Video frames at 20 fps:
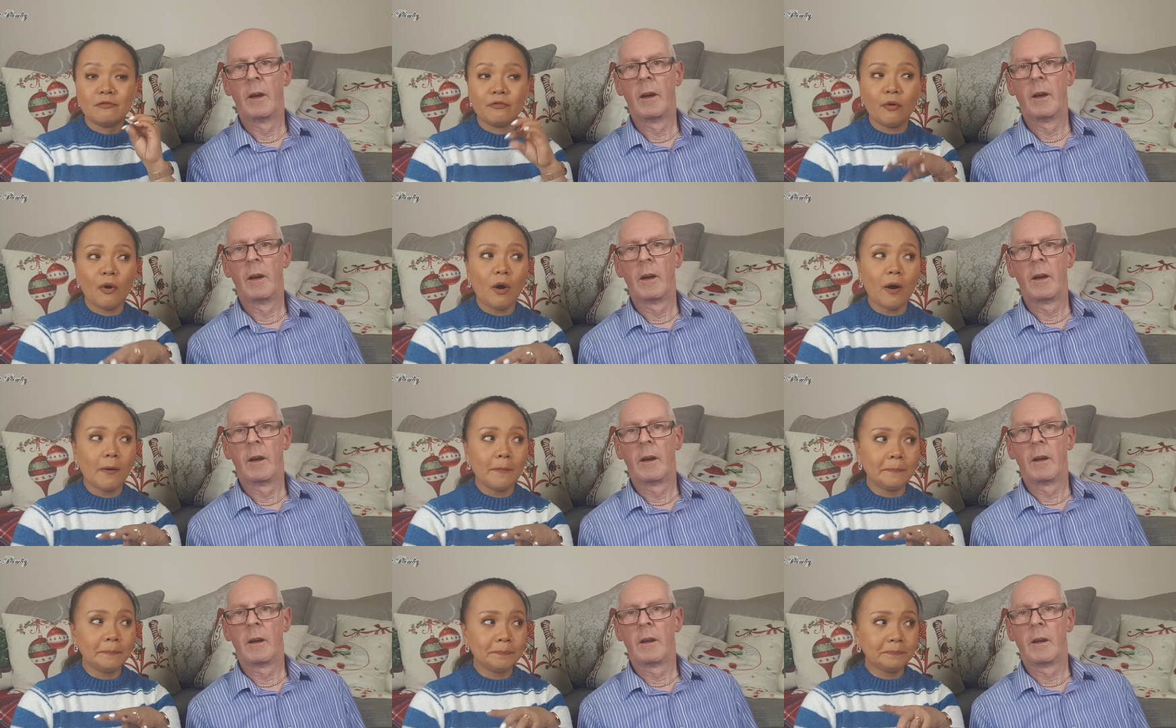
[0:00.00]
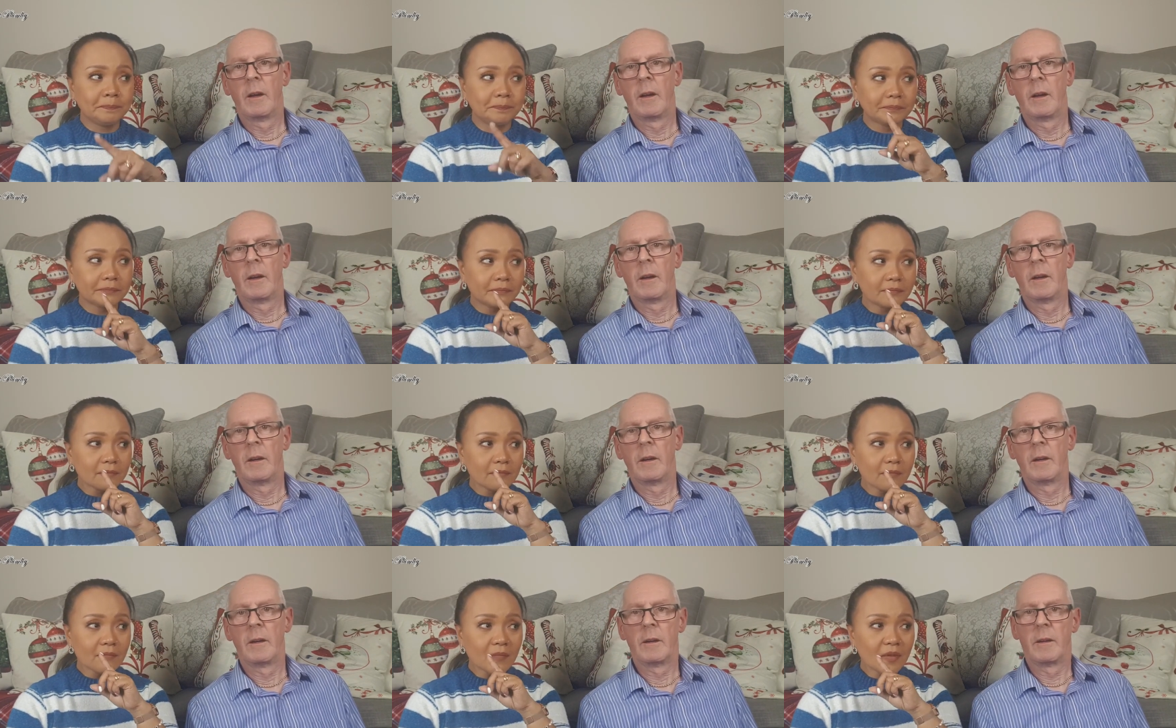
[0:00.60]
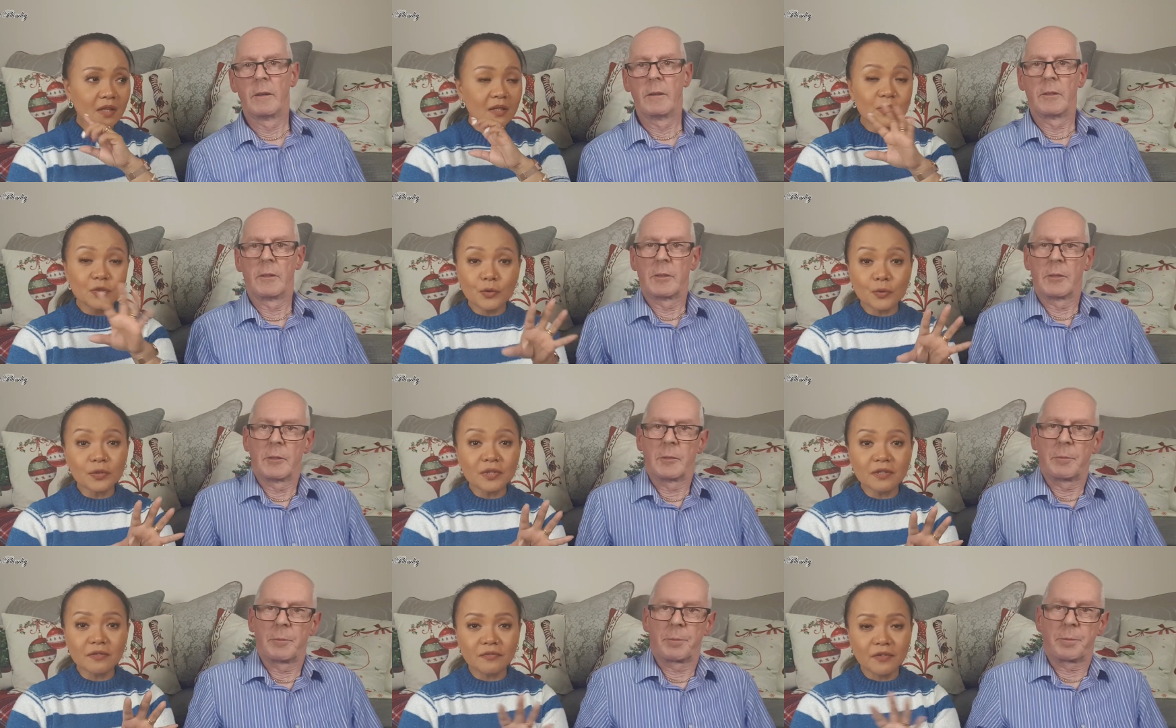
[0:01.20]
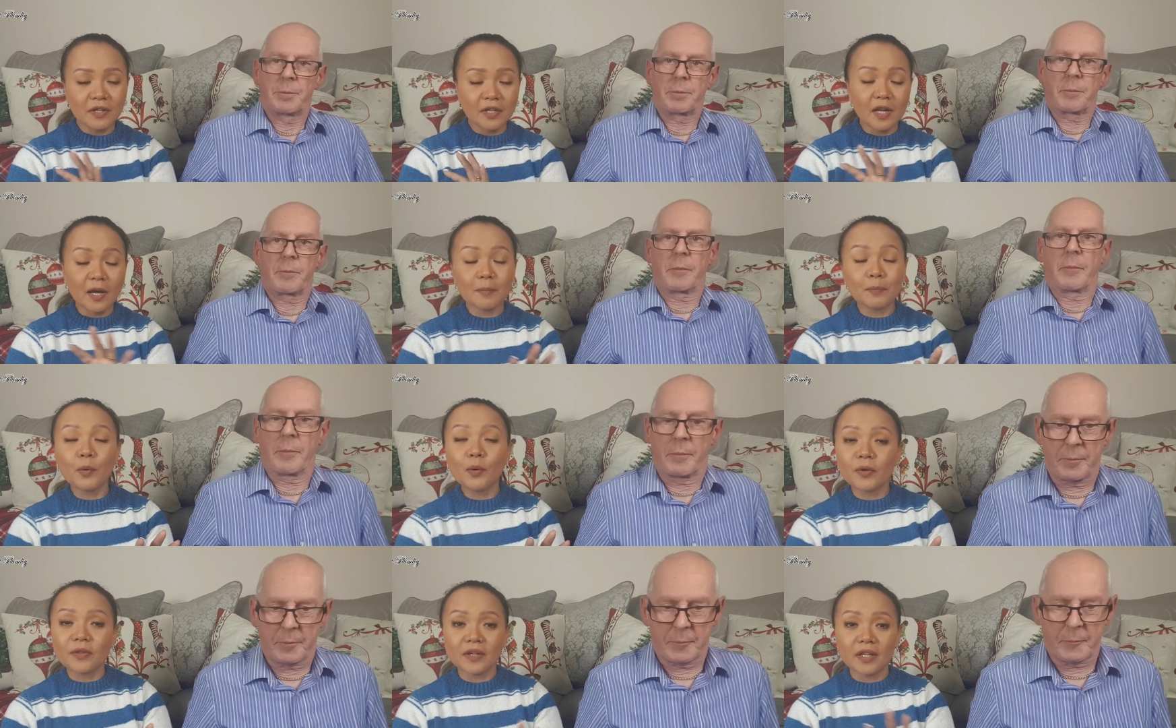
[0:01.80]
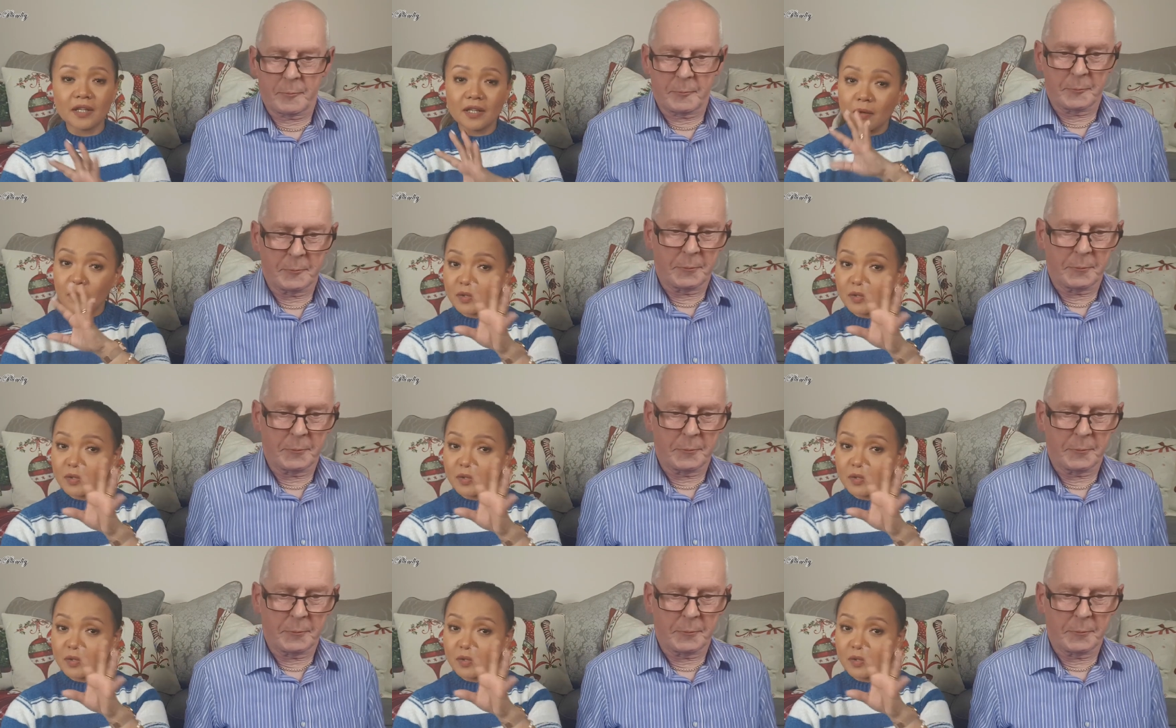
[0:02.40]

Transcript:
Speaker 1: from duty free and I bought that.